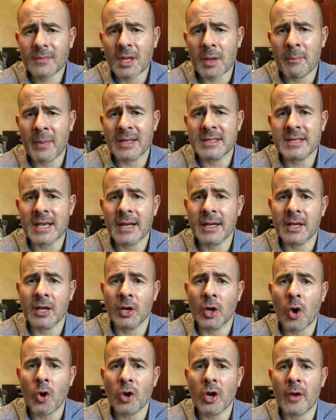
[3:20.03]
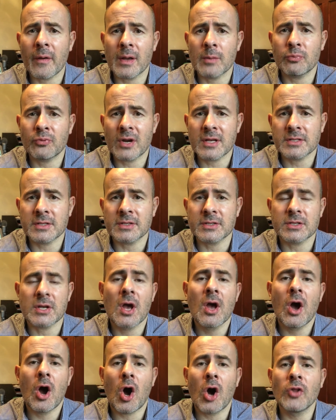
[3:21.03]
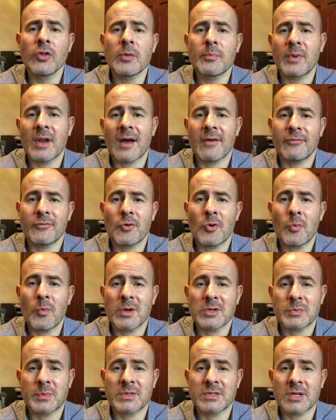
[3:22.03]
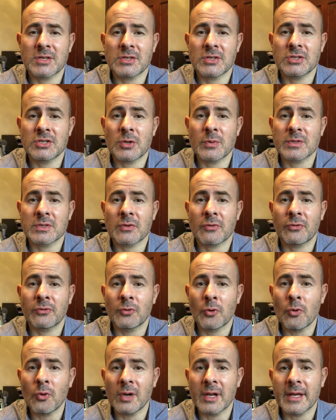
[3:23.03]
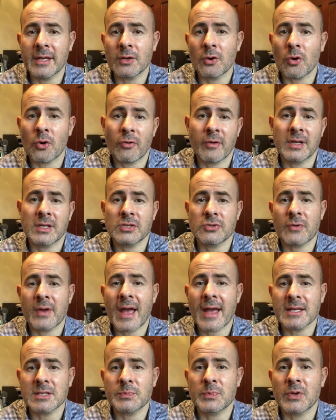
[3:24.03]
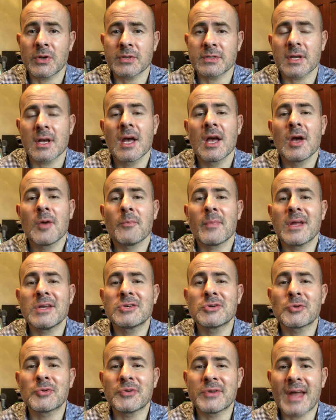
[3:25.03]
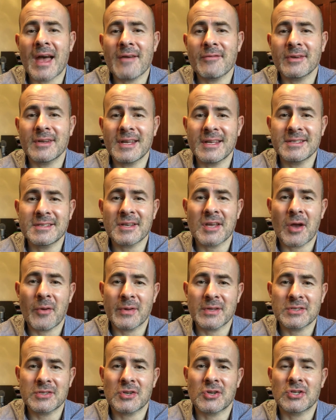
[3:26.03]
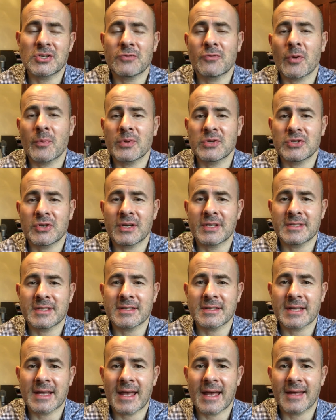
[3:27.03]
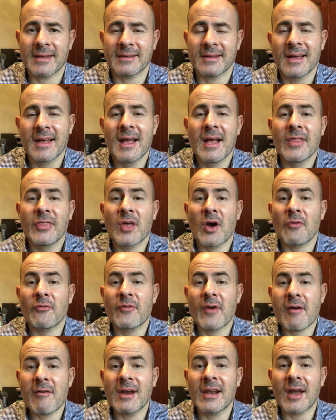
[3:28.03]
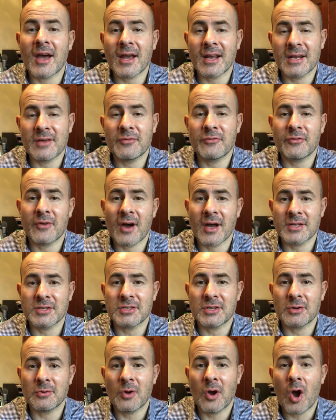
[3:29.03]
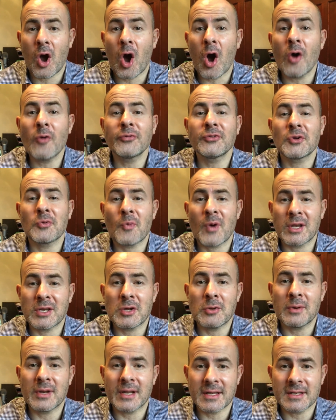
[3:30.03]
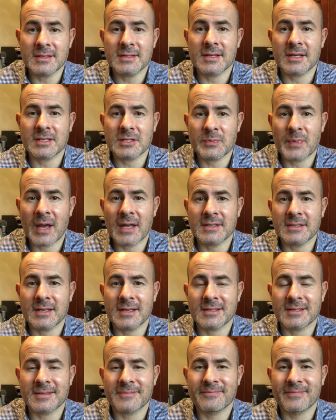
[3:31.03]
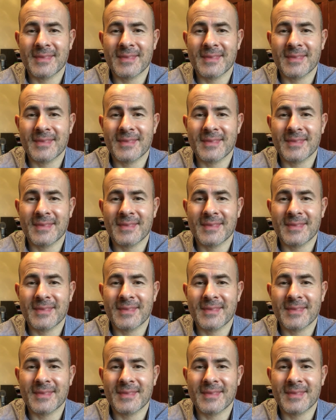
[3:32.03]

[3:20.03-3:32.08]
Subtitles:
Maintaining an ongoing presence on the platform which positions you as a thought leader or industry expert means you'll never need to go in search of opportunities again. They'll very likely find you, often when you least expect it.